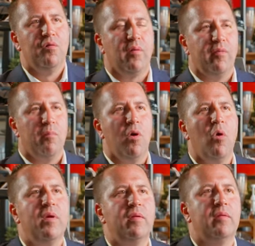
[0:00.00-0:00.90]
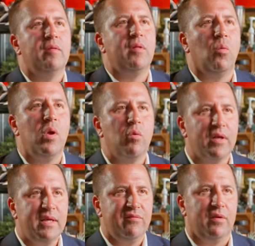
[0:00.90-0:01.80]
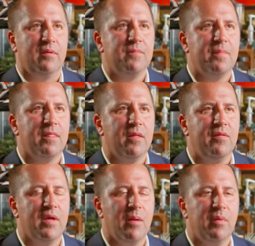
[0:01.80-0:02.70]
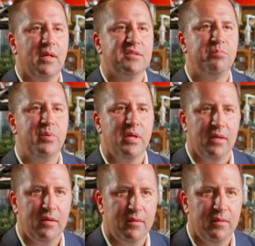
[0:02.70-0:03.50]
From the moment that we were given the MLS bid,